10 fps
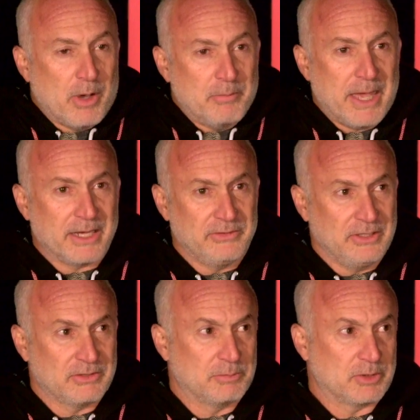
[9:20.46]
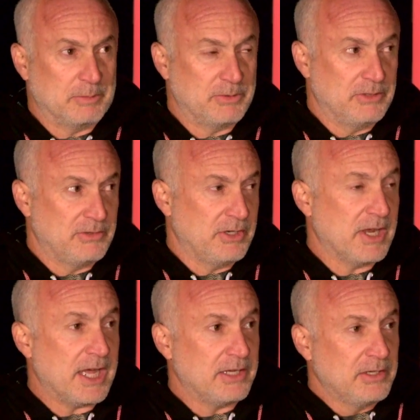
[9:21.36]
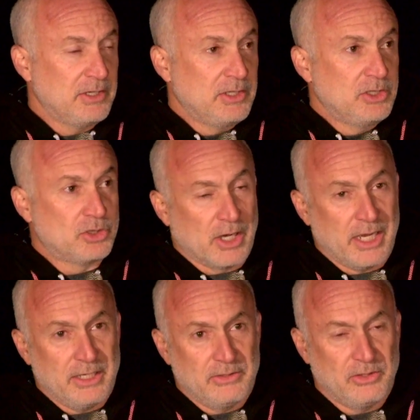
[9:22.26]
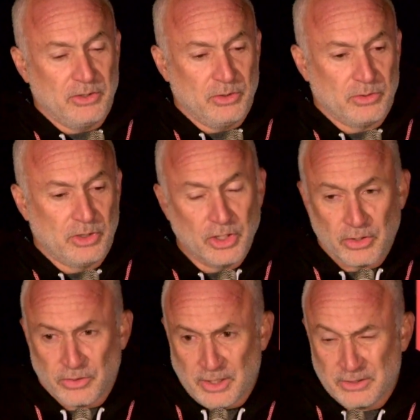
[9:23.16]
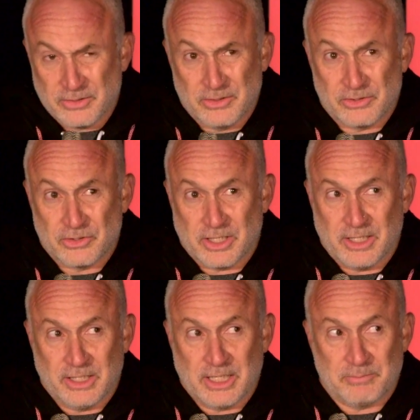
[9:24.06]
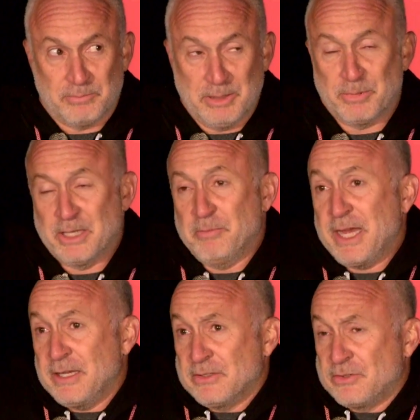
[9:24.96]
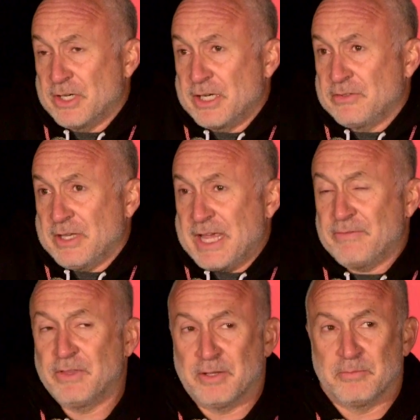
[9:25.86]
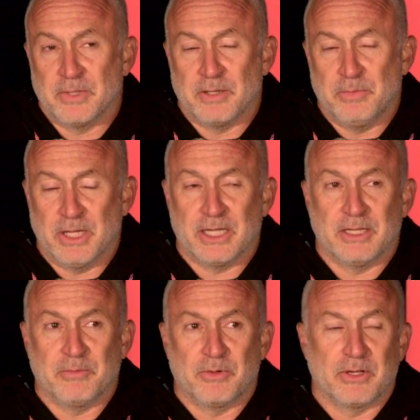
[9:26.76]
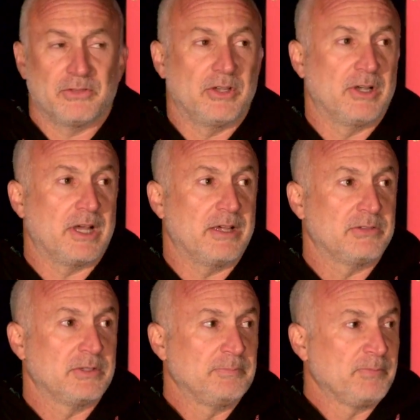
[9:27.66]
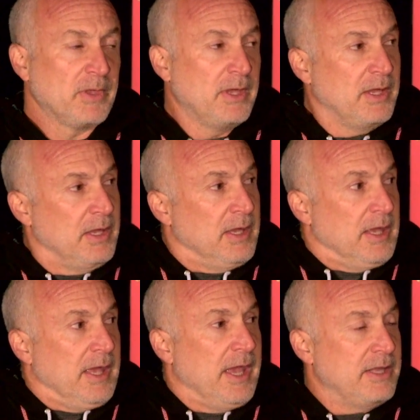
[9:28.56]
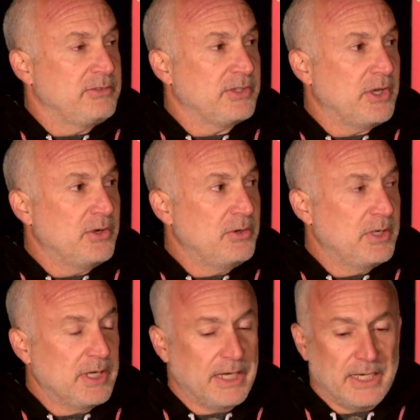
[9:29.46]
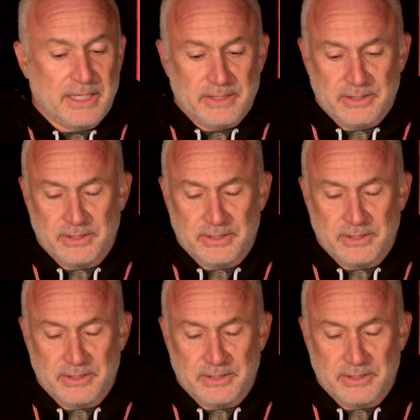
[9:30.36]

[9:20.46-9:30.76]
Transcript: want magazine subscriptions. They're not trying to cure things. They're just trying to get people on maintenance drugs and have them be on them the rest of their lives. And so I